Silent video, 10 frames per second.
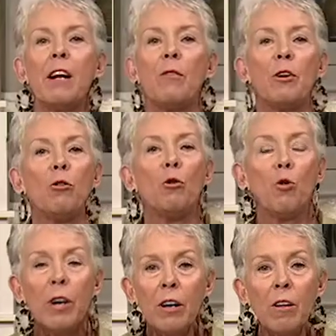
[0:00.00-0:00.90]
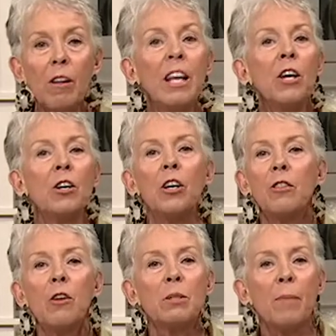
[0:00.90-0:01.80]
on the grill, cook
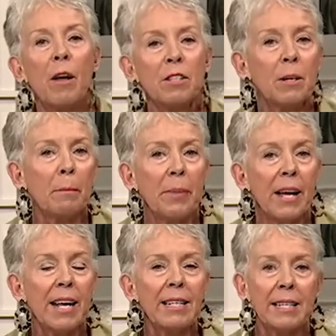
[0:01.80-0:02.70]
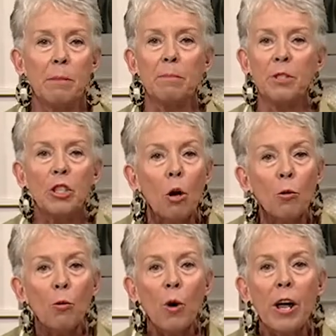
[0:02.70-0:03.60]
those Boston butts and shoulder
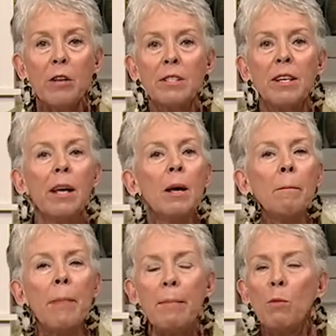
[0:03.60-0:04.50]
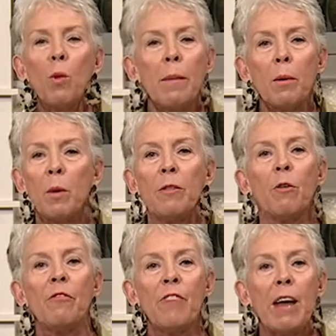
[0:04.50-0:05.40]
roast, maybe rub it with your
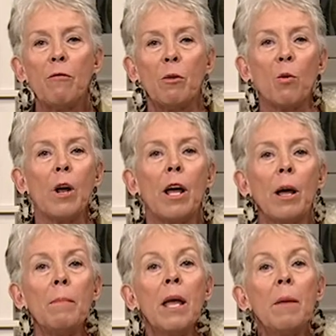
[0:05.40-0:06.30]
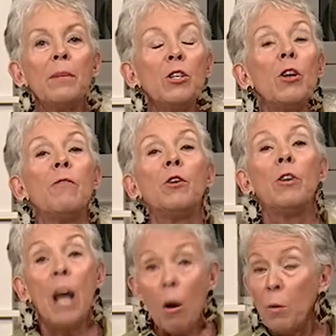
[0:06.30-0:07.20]
favorite rub. But you know, if you're
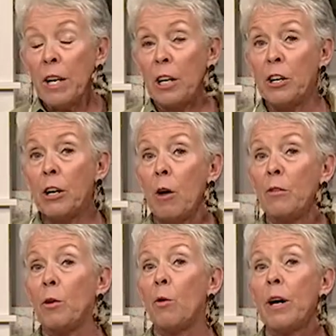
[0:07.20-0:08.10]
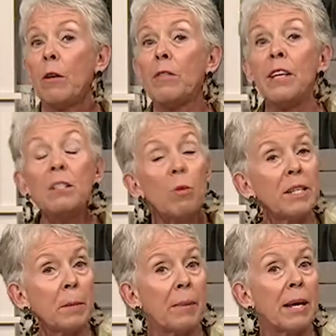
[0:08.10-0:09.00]
not really good on the grill, this
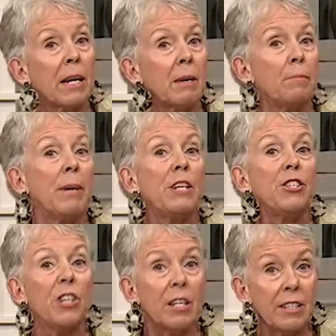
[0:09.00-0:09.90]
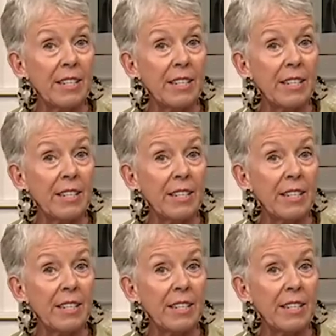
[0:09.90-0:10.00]
recipe can be just